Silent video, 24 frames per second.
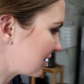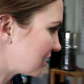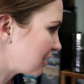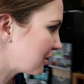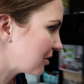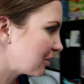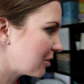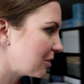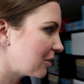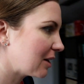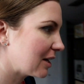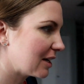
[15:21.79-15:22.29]

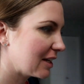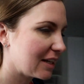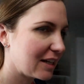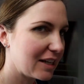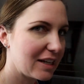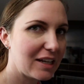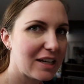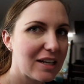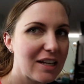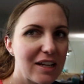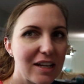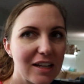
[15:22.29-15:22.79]
so
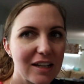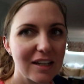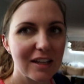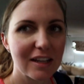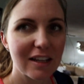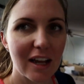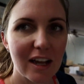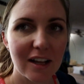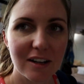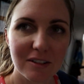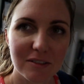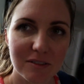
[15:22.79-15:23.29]

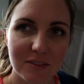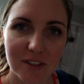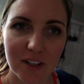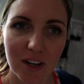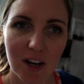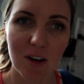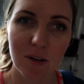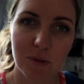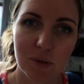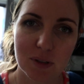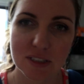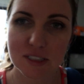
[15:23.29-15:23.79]
needy. I don't
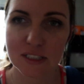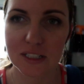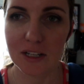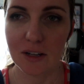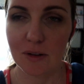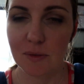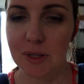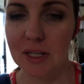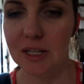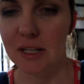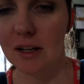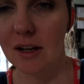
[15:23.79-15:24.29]
know what's
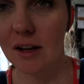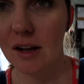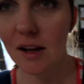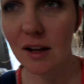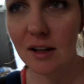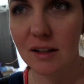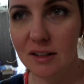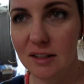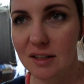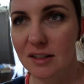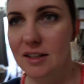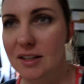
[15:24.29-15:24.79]
going
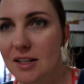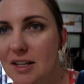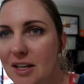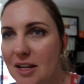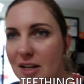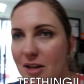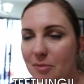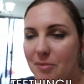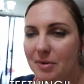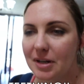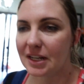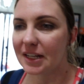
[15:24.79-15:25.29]
on.
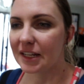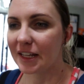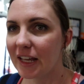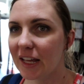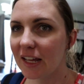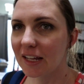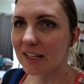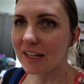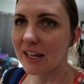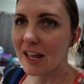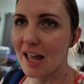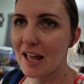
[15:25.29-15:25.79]
I
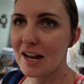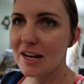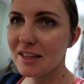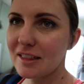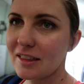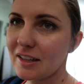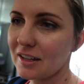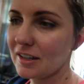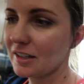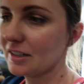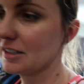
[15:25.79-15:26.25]
can't get anything